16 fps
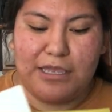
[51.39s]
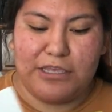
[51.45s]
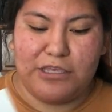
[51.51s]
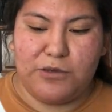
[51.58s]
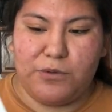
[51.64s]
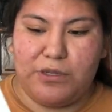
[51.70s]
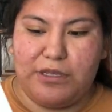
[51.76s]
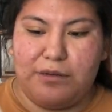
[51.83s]

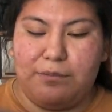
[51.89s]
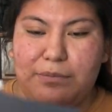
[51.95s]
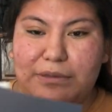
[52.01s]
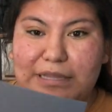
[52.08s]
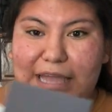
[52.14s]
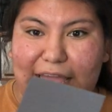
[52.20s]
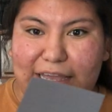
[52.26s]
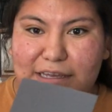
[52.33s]
you'll need a
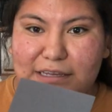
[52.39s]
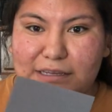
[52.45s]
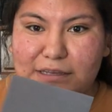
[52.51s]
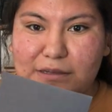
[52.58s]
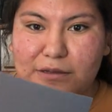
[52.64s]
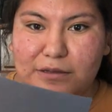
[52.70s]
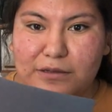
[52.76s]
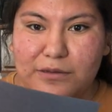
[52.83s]
black
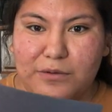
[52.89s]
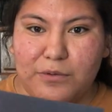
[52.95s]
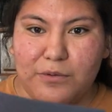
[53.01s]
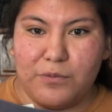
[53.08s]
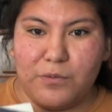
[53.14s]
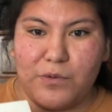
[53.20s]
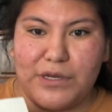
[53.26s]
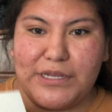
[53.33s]

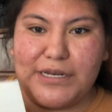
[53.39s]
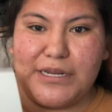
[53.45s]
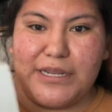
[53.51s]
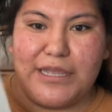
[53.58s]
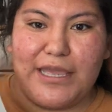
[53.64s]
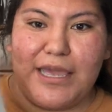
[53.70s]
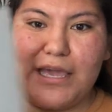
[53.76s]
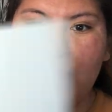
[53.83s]
one,
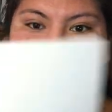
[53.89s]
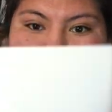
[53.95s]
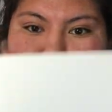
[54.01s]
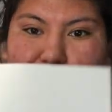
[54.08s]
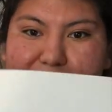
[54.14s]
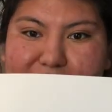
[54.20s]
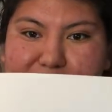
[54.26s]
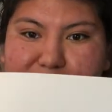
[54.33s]
and a
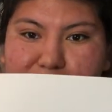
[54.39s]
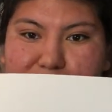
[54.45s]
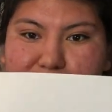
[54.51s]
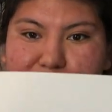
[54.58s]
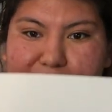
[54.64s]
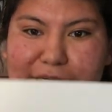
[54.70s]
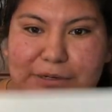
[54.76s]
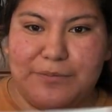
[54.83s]
white
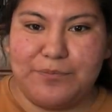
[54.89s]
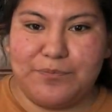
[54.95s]
one.